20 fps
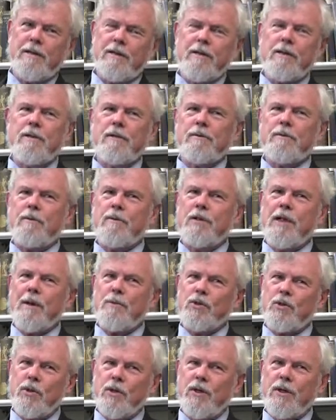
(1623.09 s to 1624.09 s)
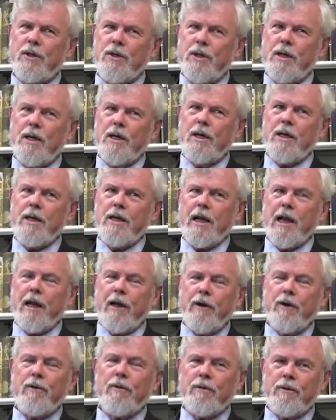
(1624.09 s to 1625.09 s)
until Tom Sawyer, that he
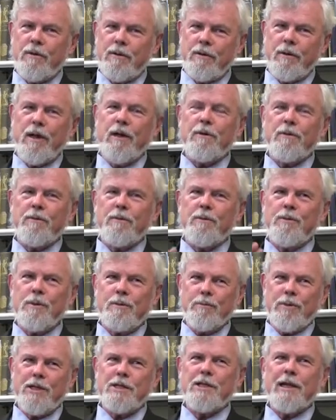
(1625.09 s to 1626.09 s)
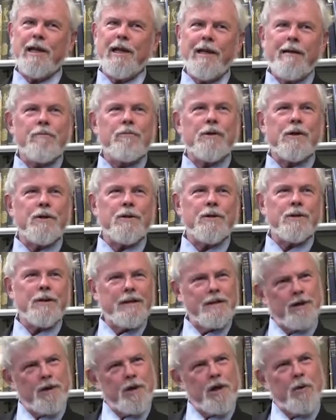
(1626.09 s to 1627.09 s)
learned, you know, to basically live with this.
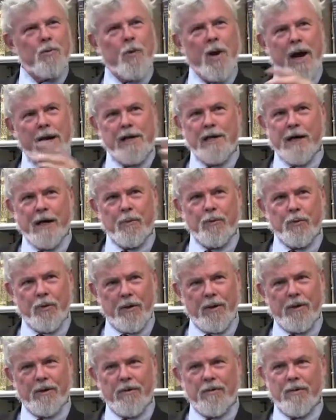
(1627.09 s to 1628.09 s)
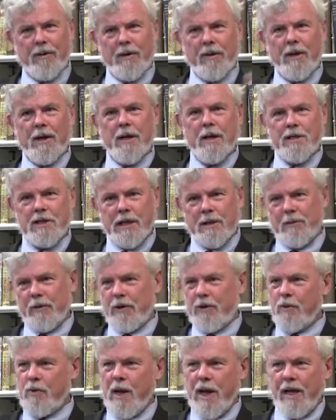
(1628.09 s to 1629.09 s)
And so you wind up with someone
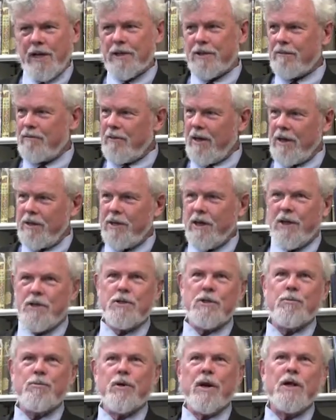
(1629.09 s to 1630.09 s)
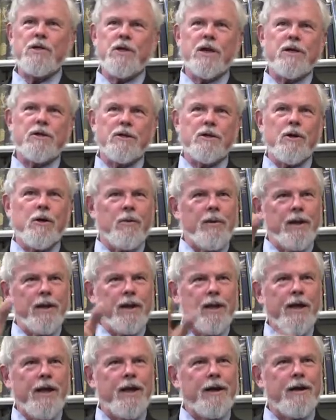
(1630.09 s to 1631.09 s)
who has a dozen projects
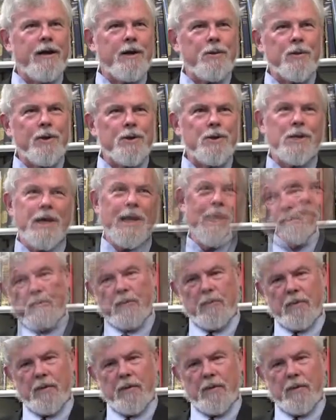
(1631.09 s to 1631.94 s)
going at any one time.